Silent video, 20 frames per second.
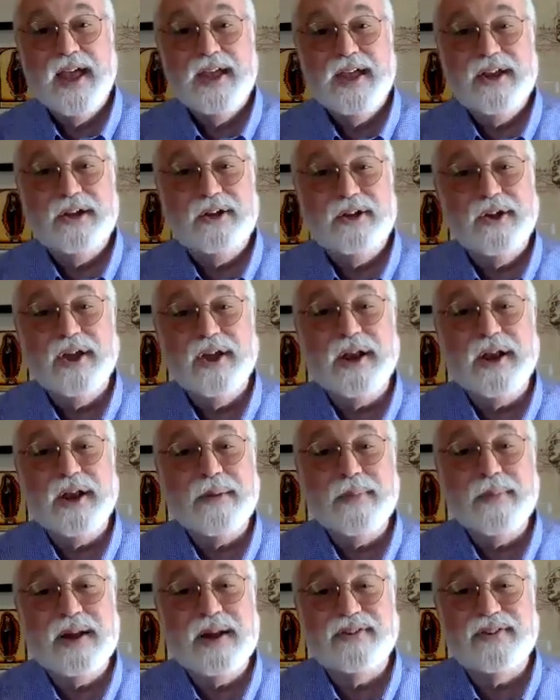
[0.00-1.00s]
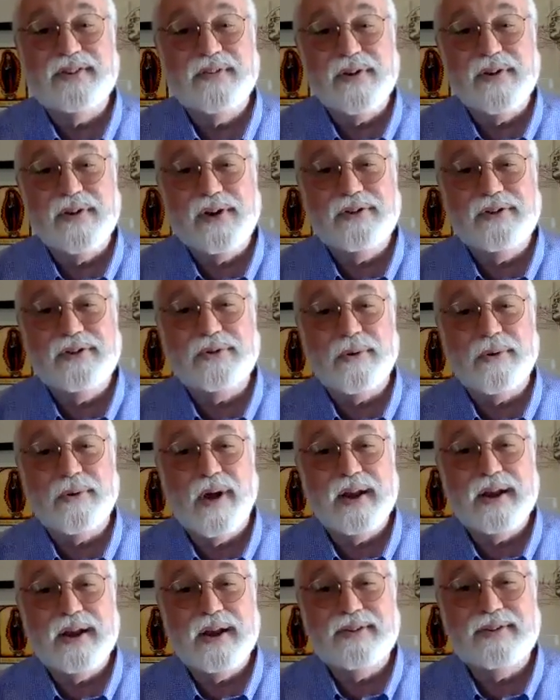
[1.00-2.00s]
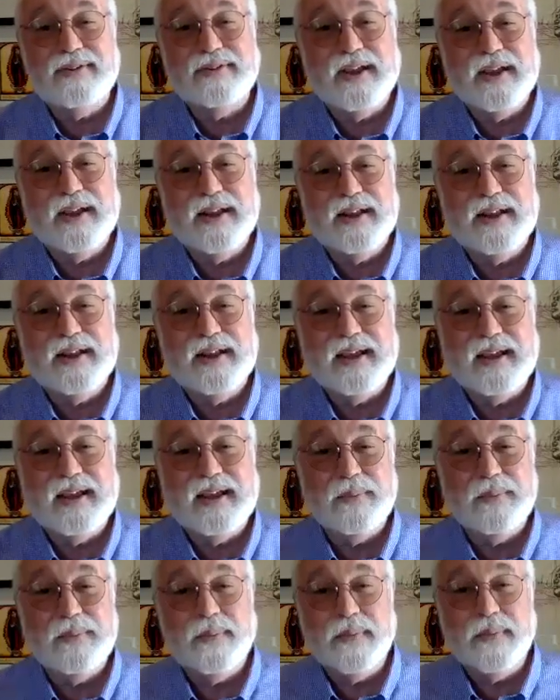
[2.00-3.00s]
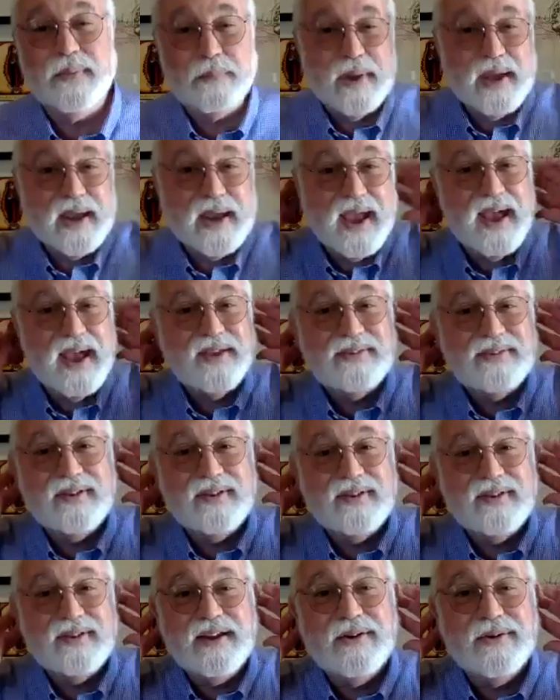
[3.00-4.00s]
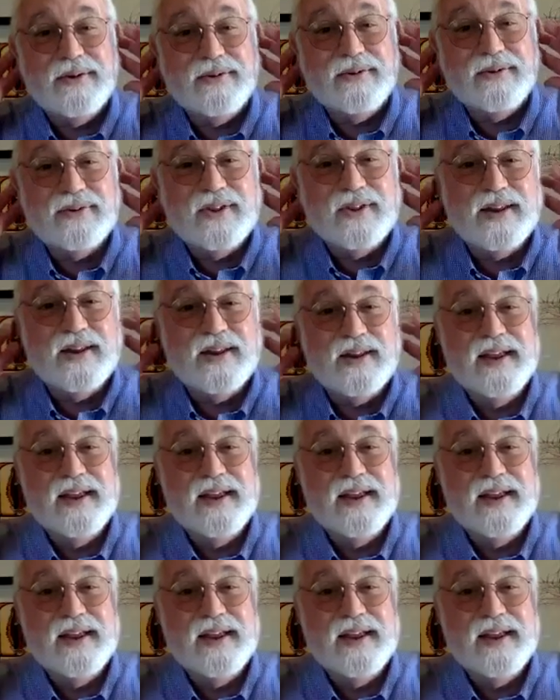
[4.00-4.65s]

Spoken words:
You look at him and he's a very scrawny, skinny kid with big ass ears, and